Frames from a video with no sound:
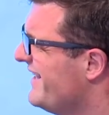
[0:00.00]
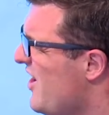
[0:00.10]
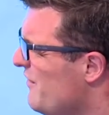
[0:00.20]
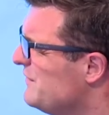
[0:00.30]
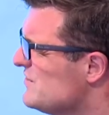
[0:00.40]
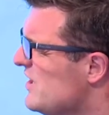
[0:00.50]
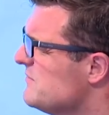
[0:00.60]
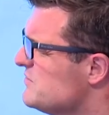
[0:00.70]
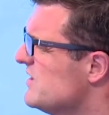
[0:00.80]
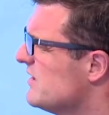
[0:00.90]

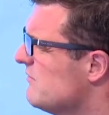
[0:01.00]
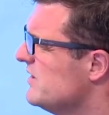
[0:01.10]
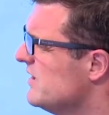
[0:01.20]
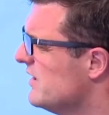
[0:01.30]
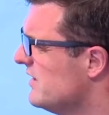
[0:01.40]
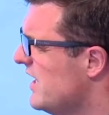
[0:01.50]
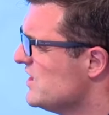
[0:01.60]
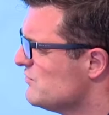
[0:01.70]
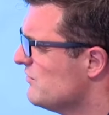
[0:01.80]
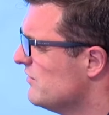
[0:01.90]
oftentimes, when you when you
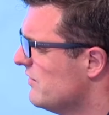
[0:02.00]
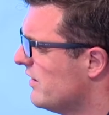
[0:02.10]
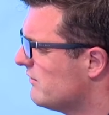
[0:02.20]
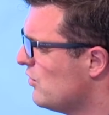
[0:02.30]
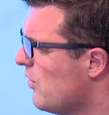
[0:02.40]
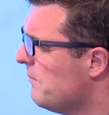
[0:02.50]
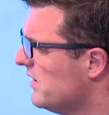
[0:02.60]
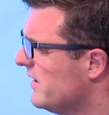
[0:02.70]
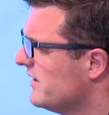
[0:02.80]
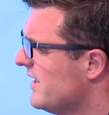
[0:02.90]
engage with a, a
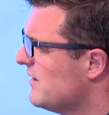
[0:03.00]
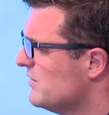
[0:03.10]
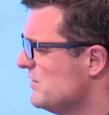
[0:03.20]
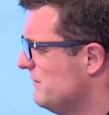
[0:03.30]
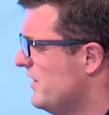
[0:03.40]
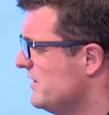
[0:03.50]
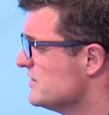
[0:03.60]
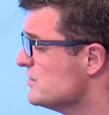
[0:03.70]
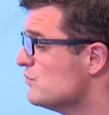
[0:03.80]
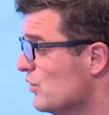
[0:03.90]
couple like that, what you'll find
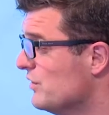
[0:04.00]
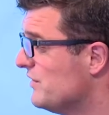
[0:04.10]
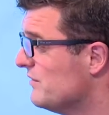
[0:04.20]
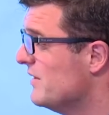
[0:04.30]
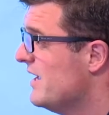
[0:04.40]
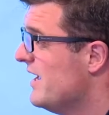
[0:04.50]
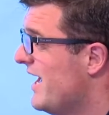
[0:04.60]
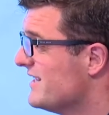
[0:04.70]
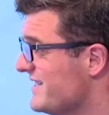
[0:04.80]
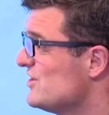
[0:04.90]
is is one of them
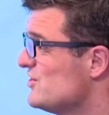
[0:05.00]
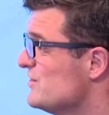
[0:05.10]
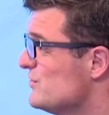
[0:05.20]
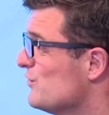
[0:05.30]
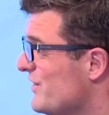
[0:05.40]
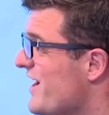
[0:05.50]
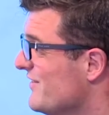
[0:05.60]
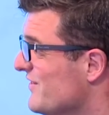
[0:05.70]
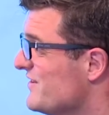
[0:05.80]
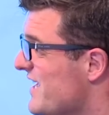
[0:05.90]
has actually stuck their
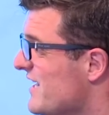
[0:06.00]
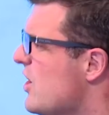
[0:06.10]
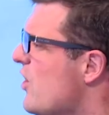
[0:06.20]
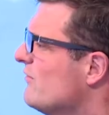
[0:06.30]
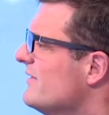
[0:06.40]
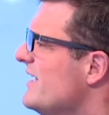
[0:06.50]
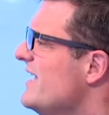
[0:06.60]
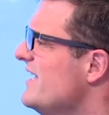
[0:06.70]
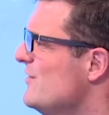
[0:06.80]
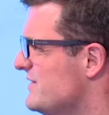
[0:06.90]
head in their sands. Oh,
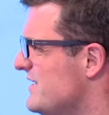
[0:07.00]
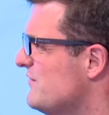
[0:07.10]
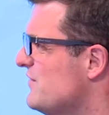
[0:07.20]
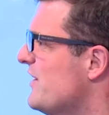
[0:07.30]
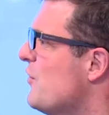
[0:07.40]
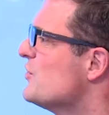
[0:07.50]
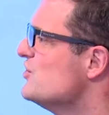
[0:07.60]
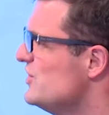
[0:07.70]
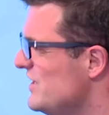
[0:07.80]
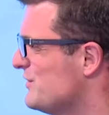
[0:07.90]
he looks after that, or
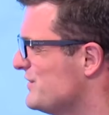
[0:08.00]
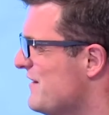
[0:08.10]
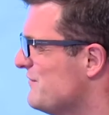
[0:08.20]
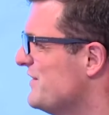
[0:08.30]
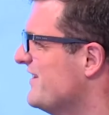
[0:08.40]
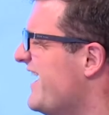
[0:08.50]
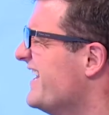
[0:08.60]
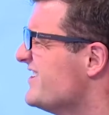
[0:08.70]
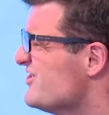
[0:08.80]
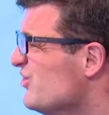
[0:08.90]
she looks after that,
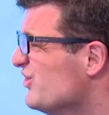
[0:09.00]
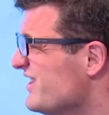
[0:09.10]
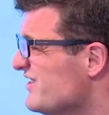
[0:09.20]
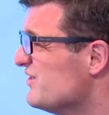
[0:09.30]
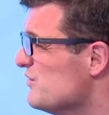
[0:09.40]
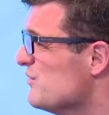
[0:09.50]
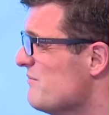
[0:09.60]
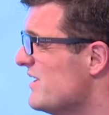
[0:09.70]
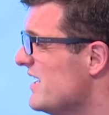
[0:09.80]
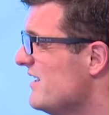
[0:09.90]
and it's nothing to do
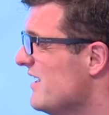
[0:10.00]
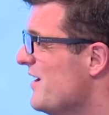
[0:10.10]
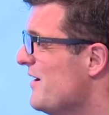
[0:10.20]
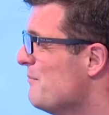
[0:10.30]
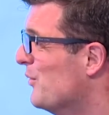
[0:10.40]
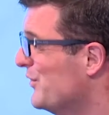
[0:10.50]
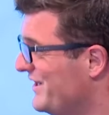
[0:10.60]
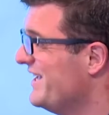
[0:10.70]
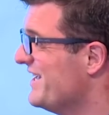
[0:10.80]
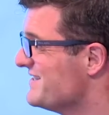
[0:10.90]
with me, but
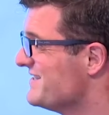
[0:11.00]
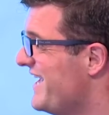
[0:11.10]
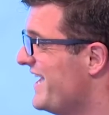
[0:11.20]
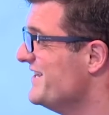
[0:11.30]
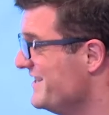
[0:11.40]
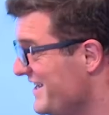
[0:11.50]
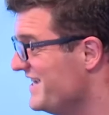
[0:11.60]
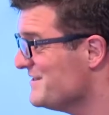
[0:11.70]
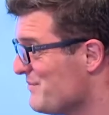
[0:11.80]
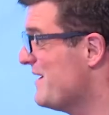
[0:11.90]
it is, and you
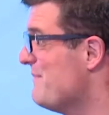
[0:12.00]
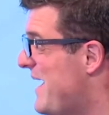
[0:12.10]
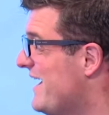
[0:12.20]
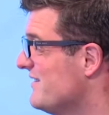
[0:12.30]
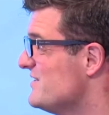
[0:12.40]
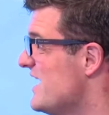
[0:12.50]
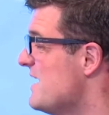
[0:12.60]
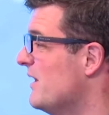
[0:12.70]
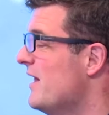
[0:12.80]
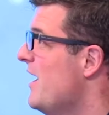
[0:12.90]
need to bring it back on the
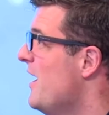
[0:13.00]
table.